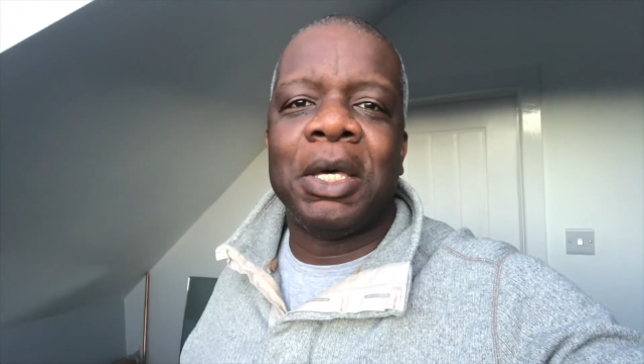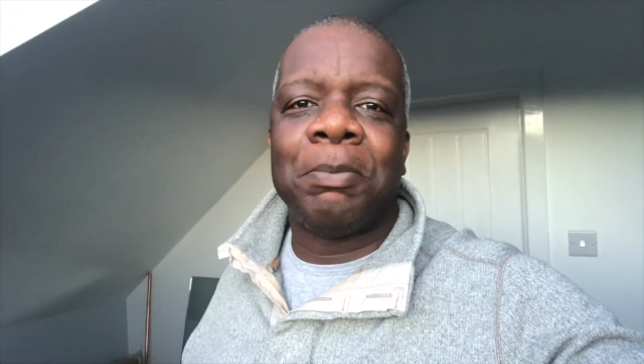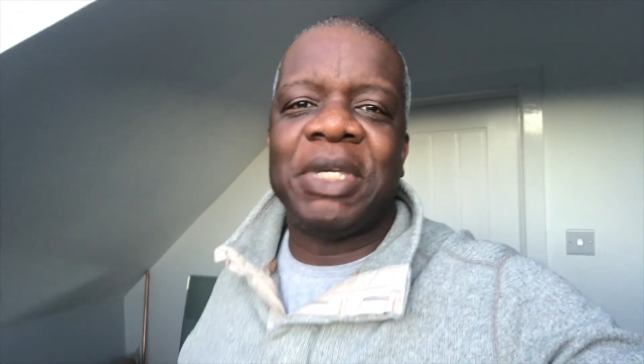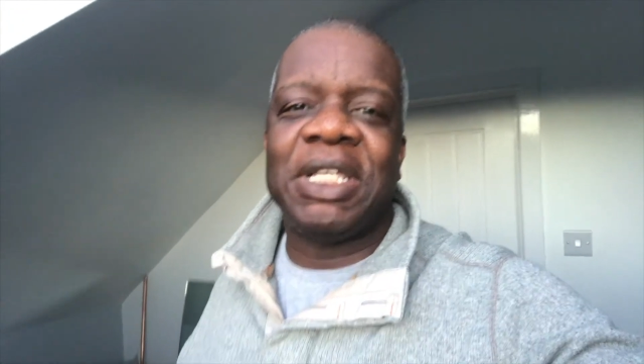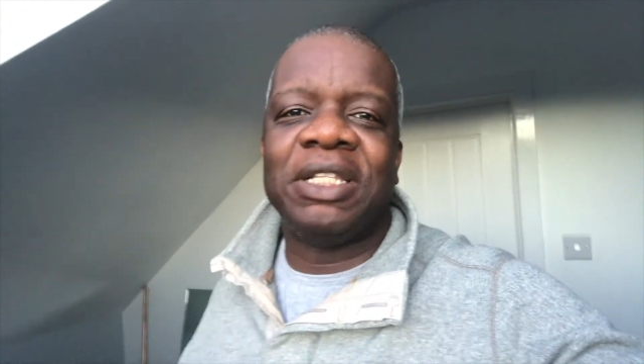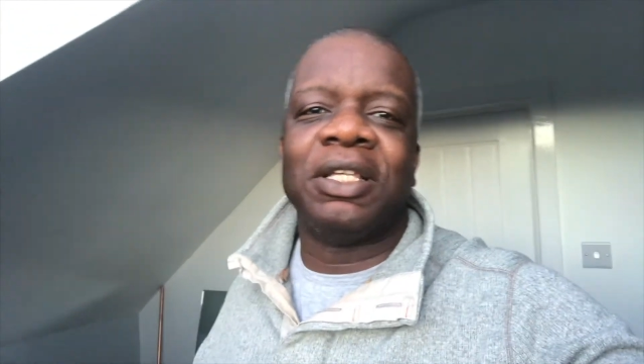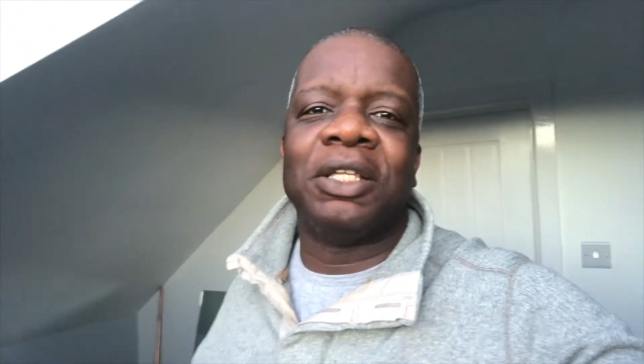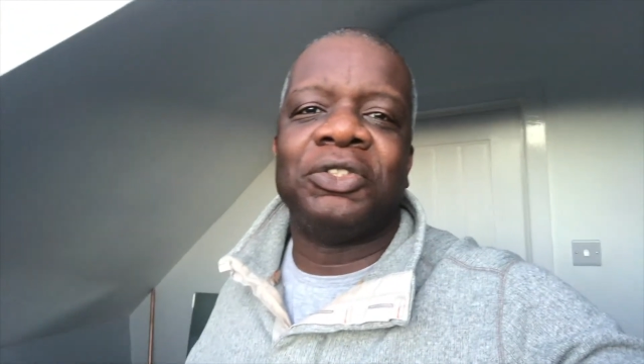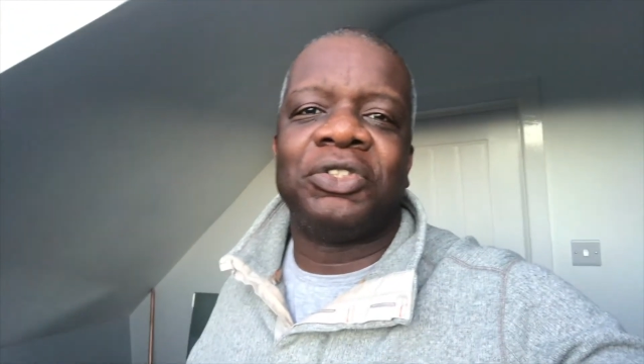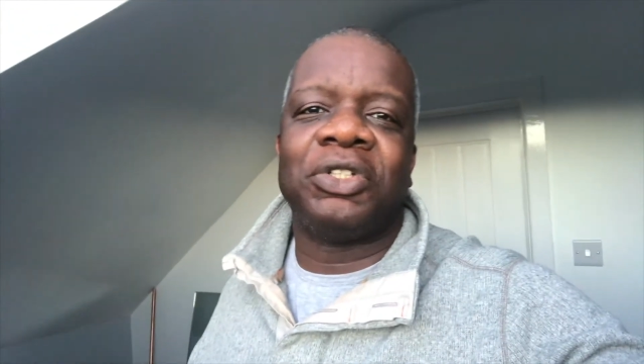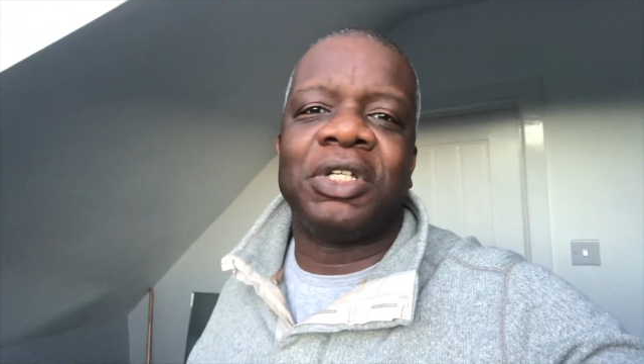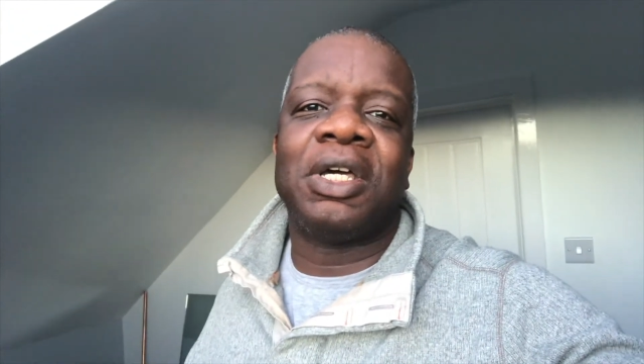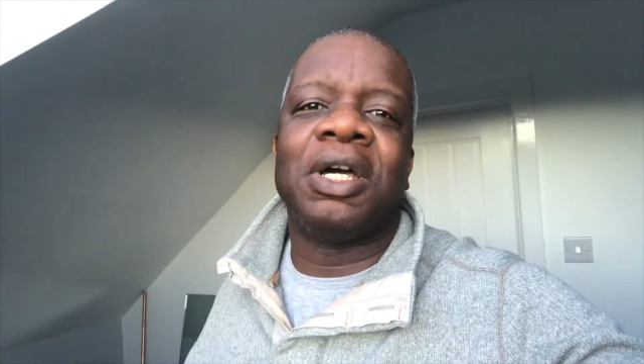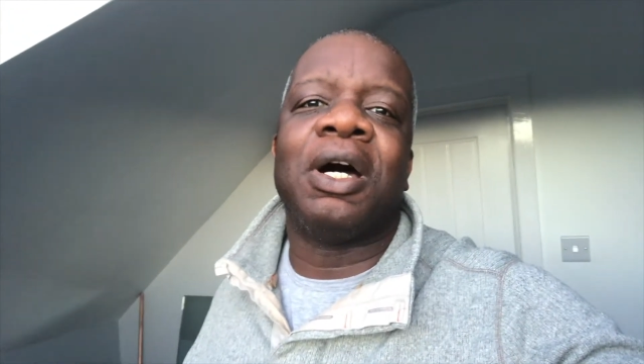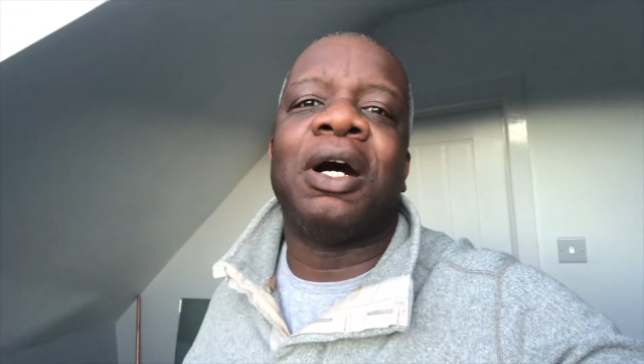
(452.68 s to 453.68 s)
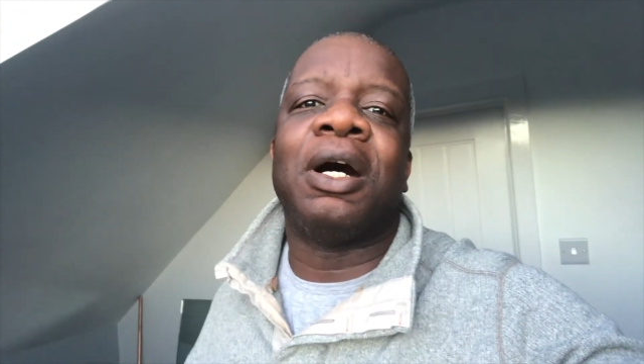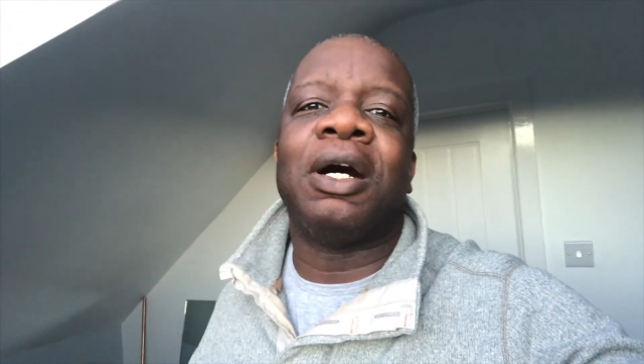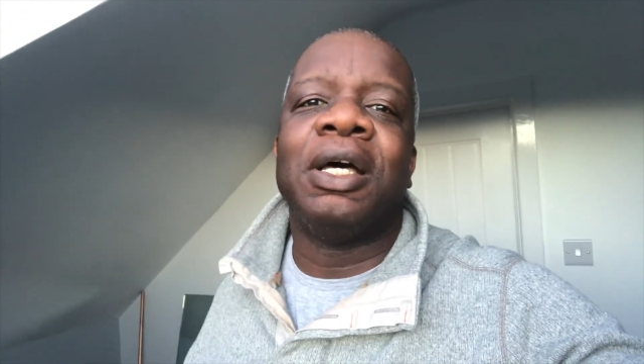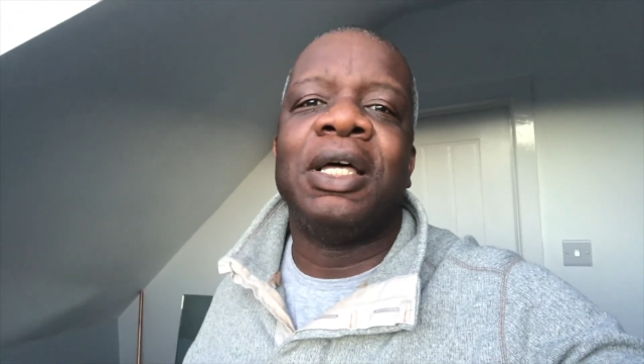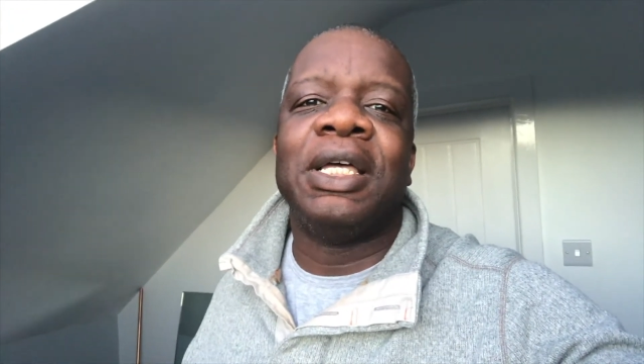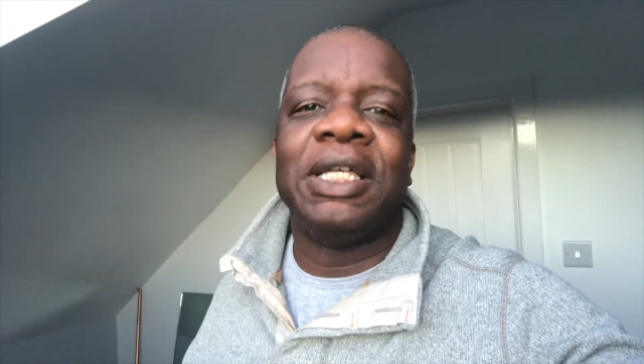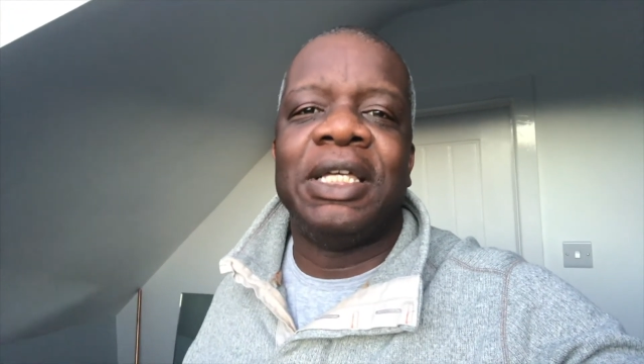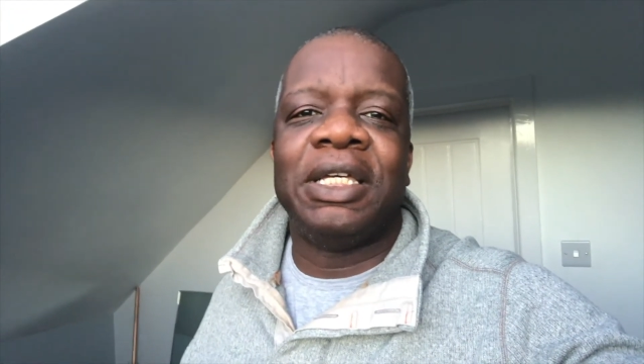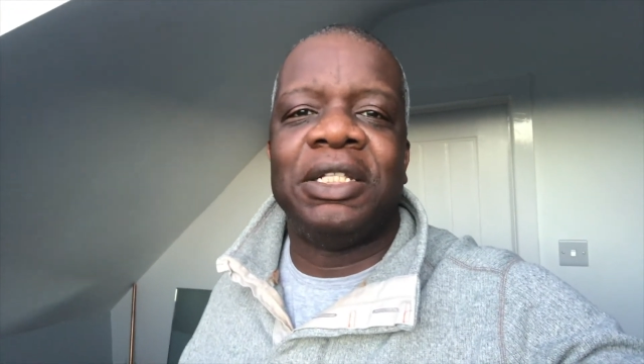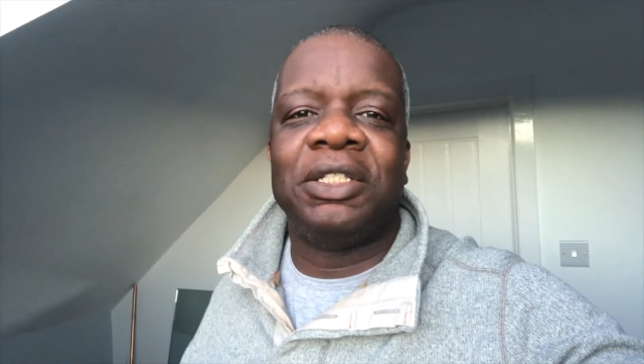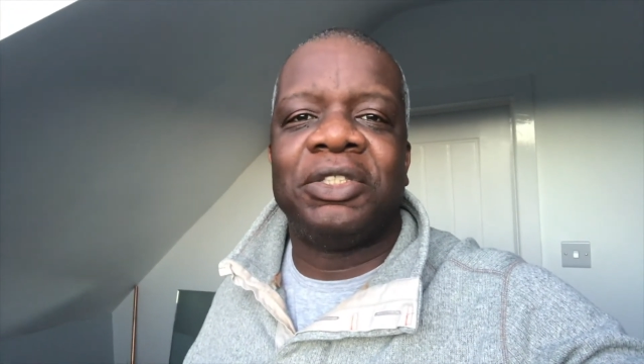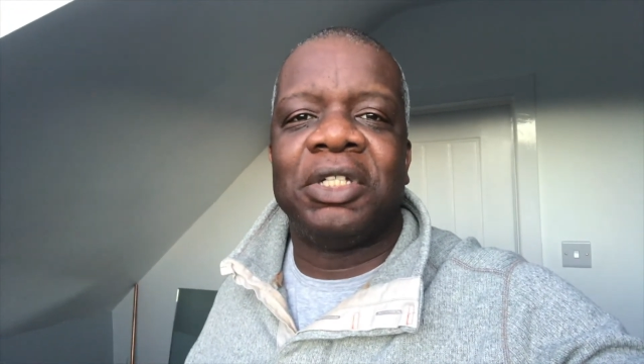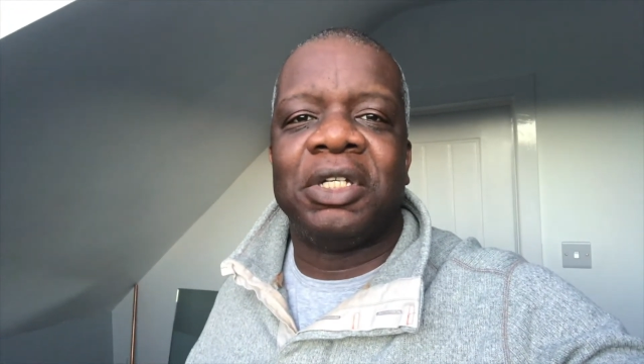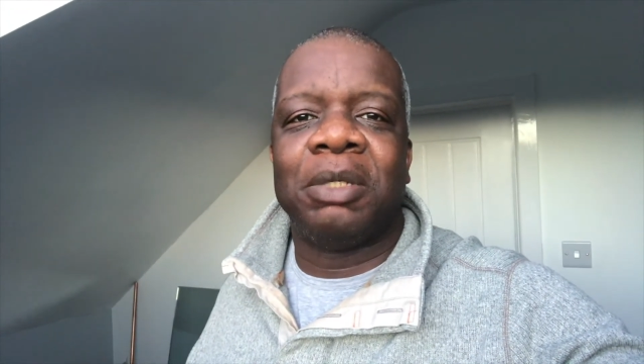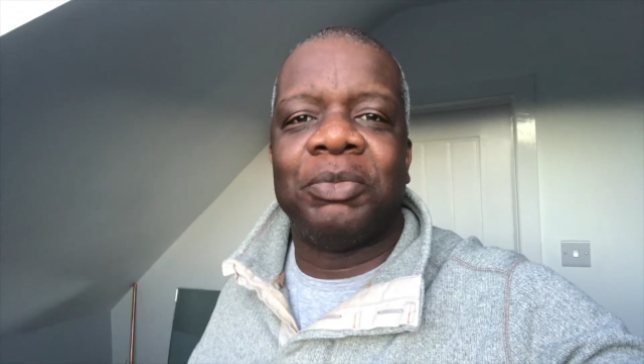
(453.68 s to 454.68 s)
being done to the car in
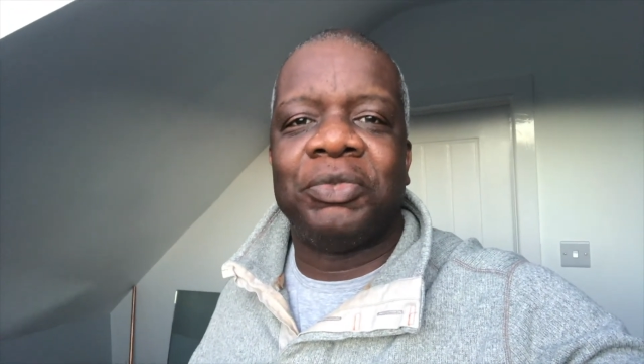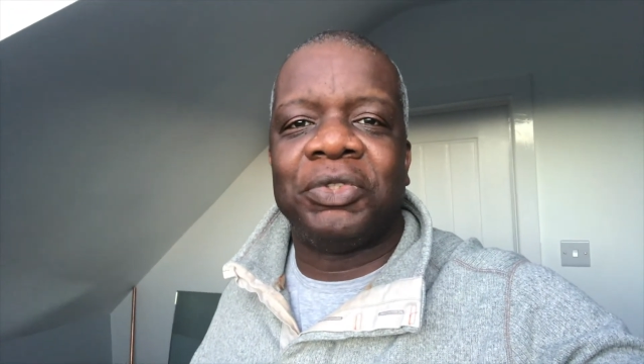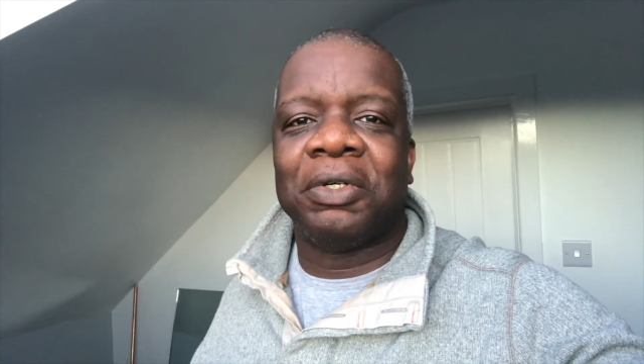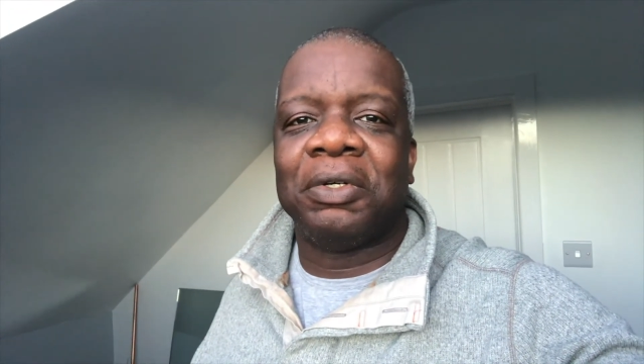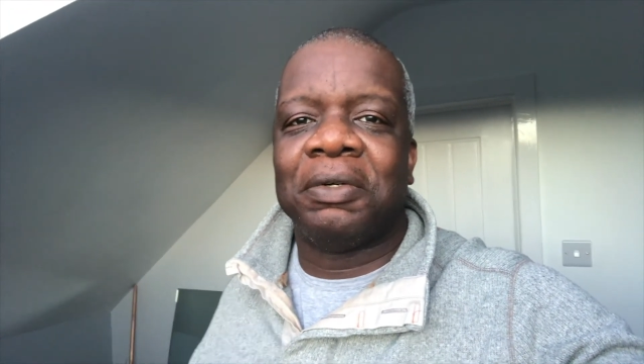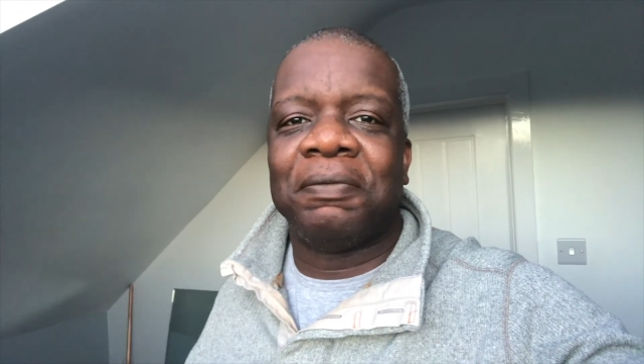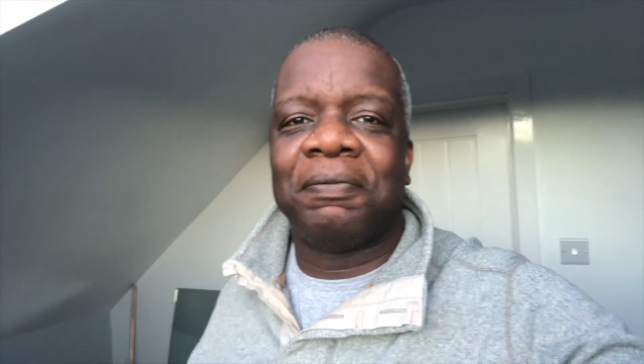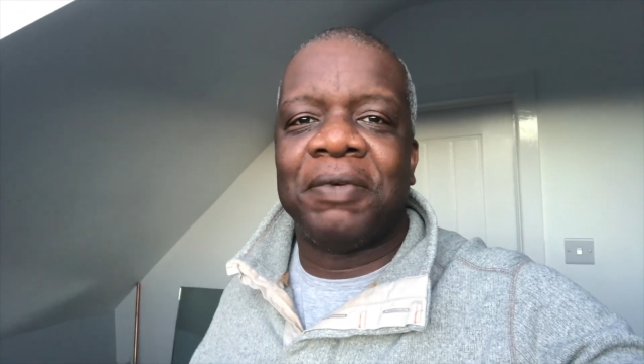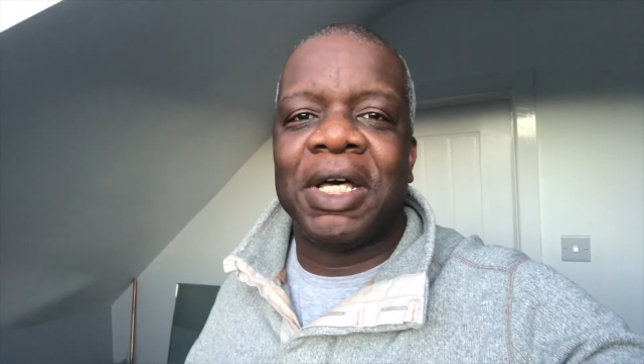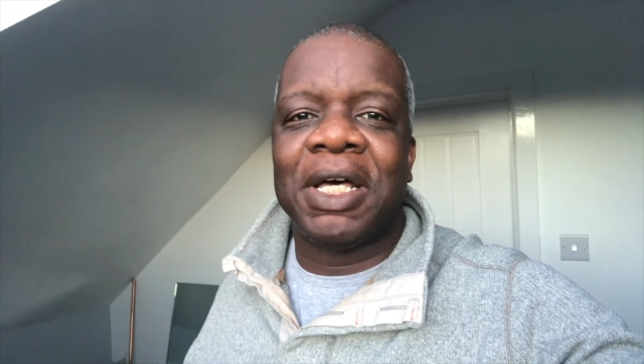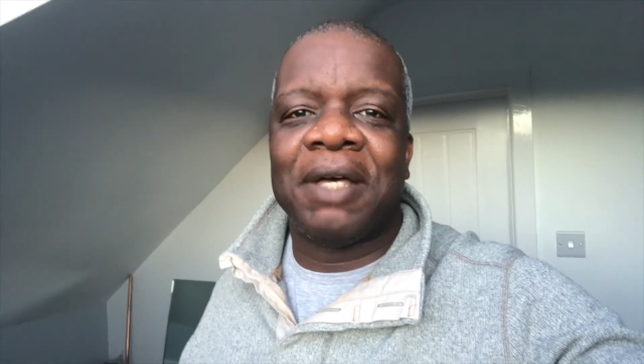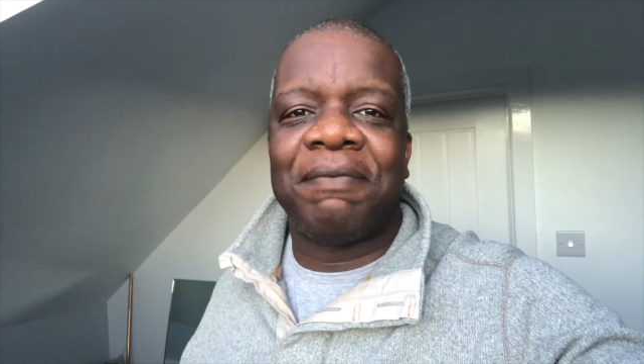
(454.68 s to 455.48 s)
terms of